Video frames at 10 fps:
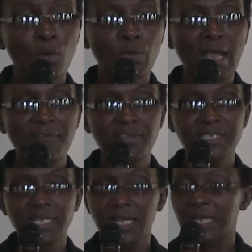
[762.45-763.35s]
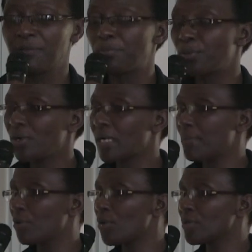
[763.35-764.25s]
We have a second
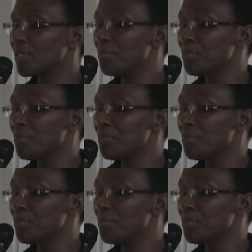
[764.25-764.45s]
program called